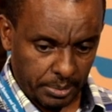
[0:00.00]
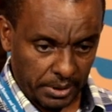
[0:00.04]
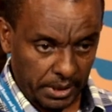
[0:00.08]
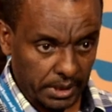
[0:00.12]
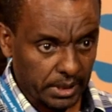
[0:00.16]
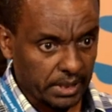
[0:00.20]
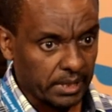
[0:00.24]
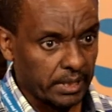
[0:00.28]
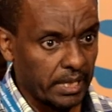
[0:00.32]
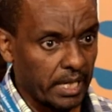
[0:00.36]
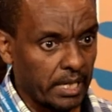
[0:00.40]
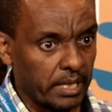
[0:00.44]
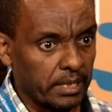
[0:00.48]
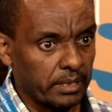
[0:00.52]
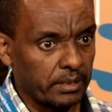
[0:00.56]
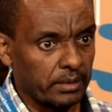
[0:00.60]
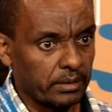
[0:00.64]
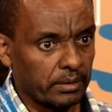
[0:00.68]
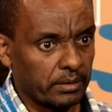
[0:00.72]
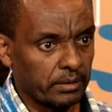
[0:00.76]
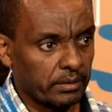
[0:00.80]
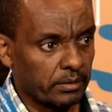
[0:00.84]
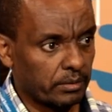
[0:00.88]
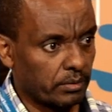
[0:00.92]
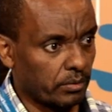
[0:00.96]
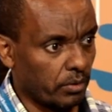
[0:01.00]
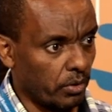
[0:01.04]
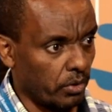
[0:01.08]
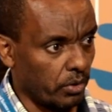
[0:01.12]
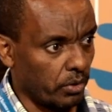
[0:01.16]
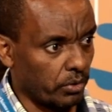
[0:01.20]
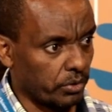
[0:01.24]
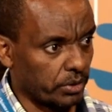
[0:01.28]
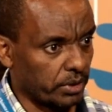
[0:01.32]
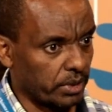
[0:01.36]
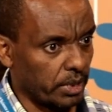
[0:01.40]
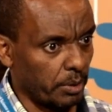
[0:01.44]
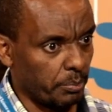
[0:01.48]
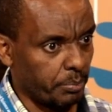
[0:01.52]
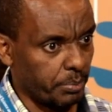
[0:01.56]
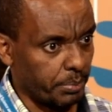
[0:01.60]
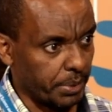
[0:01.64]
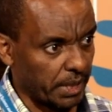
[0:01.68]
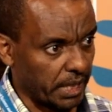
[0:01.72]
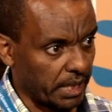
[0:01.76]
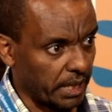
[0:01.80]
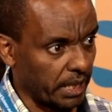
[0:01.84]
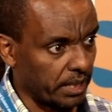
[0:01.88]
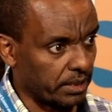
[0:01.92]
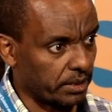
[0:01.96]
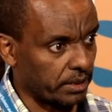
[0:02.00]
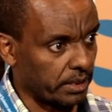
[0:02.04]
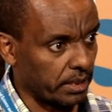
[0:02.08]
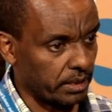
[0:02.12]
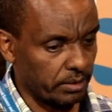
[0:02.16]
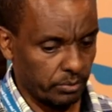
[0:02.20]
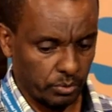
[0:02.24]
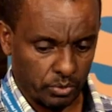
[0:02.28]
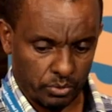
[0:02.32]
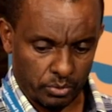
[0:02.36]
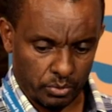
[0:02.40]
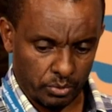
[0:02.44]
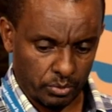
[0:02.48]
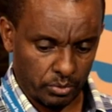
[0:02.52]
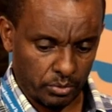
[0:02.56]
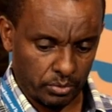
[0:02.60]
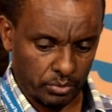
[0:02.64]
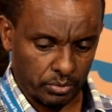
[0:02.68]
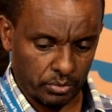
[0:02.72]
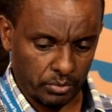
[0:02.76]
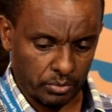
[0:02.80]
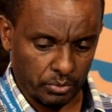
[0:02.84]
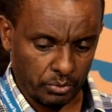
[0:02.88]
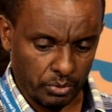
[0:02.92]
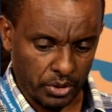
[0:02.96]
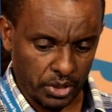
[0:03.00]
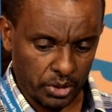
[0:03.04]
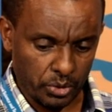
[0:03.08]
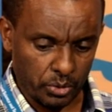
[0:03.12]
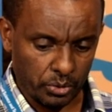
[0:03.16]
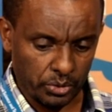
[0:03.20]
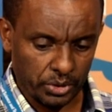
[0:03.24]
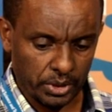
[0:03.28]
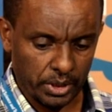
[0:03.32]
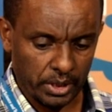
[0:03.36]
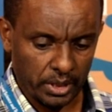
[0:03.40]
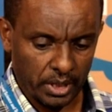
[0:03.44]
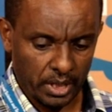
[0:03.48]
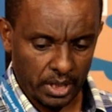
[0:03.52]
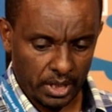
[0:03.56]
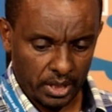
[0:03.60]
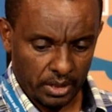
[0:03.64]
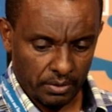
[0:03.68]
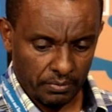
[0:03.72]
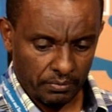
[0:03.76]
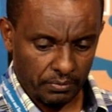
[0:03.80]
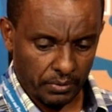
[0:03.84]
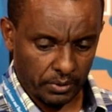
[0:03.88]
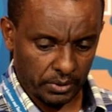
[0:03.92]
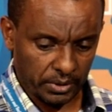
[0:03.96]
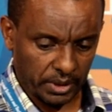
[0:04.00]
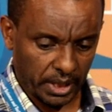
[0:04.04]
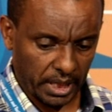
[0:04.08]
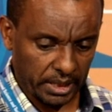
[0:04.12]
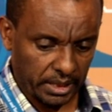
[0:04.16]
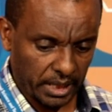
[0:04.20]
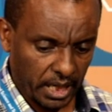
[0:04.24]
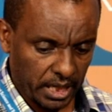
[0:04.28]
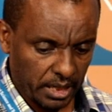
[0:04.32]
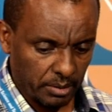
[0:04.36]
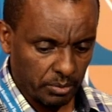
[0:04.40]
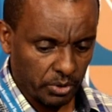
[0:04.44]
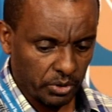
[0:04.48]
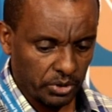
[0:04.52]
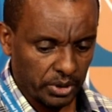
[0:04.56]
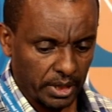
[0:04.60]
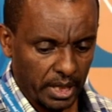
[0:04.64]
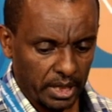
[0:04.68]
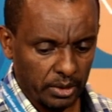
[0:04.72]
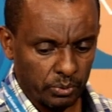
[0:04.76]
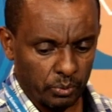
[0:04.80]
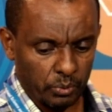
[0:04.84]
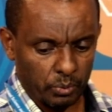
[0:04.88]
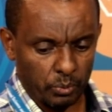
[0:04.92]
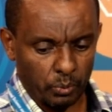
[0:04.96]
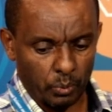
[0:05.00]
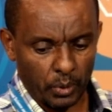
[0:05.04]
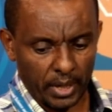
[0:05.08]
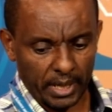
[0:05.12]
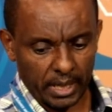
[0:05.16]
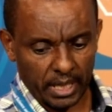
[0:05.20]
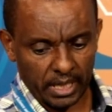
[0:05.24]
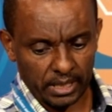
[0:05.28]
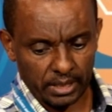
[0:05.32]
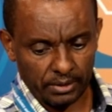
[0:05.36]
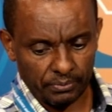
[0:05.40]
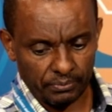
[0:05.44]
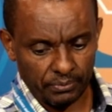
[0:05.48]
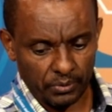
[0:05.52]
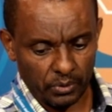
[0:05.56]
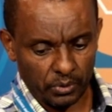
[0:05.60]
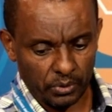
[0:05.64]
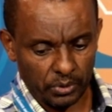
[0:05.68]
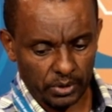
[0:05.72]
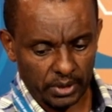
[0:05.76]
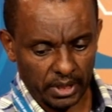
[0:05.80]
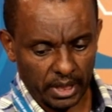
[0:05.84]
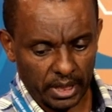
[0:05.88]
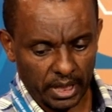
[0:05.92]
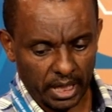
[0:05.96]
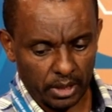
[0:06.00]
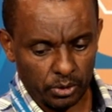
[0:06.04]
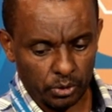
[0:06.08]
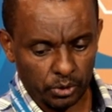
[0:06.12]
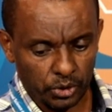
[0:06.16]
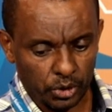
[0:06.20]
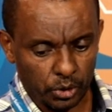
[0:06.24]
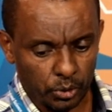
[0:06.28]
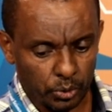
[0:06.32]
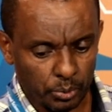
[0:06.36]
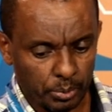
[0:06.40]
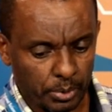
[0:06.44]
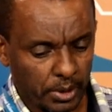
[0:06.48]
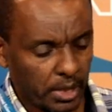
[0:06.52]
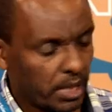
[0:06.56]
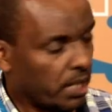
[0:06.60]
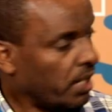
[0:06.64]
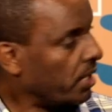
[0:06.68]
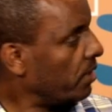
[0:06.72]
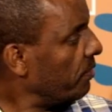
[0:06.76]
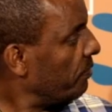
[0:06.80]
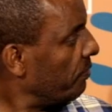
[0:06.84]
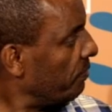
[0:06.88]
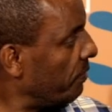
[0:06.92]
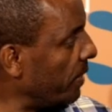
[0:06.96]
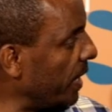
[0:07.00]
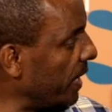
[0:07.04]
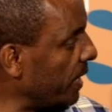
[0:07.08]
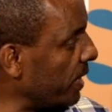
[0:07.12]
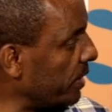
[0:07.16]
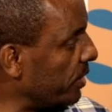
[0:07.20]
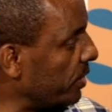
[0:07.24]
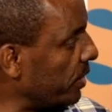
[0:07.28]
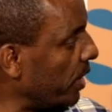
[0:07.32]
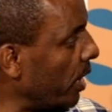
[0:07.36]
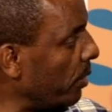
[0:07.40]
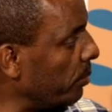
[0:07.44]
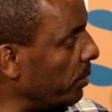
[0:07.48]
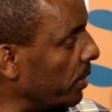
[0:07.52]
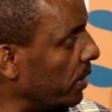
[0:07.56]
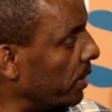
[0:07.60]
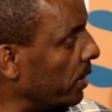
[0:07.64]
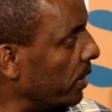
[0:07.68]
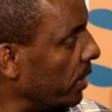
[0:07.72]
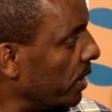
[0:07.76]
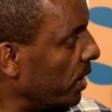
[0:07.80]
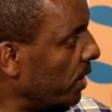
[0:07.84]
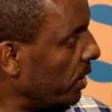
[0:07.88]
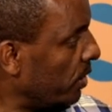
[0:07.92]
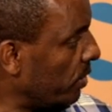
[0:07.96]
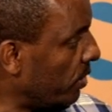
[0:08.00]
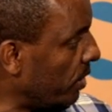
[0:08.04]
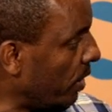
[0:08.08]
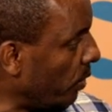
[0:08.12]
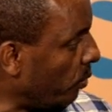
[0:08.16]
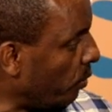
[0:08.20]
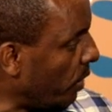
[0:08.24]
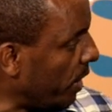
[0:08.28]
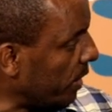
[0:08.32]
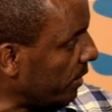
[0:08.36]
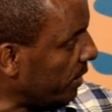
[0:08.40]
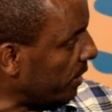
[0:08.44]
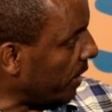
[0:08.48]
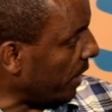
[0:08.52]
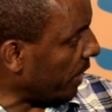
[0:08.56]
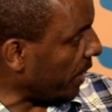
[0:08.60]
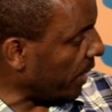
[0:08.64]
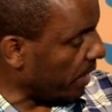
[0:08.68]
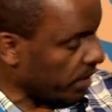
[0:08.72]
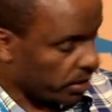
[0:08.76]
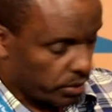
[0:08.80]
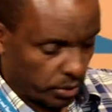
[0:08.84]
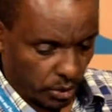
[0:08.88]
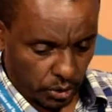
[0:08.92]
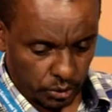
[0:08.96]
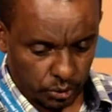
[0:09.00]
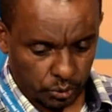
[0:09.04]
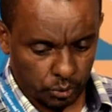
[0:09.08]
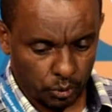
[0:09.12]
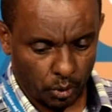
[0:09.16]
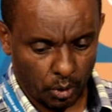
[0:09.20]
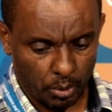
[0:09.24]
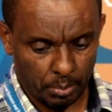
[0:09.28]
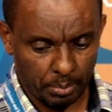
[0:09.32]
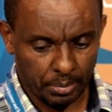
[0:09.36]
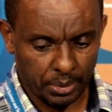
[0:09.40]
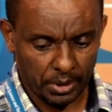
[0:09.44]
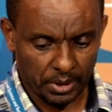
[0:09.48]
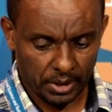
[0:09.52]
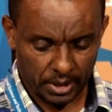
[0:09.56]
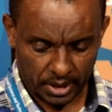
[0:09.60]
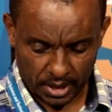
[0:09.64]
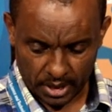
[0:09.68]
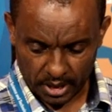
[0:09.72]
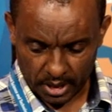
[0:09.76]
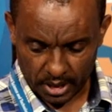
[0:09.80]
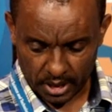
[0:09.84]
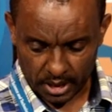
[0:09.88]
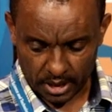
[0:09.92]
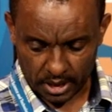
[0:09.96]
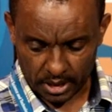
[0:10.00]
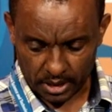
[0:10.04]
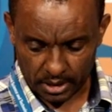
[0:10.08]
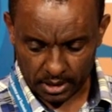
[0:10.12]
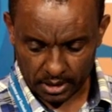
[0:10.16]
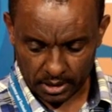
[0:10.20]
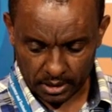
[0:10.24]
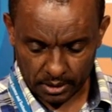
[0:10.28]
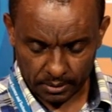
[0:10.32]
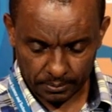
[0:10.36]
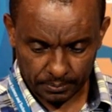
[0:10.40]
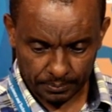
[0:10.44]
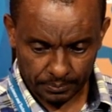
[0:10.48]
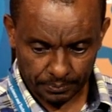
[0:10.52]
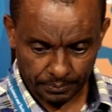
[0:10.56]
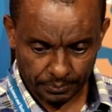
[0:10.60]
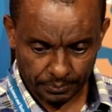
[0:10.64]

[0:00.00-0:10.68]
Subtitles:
pristine or the precursor we used for titanium oxide, whereas for the nanotube, very stable, the one, the red on top is.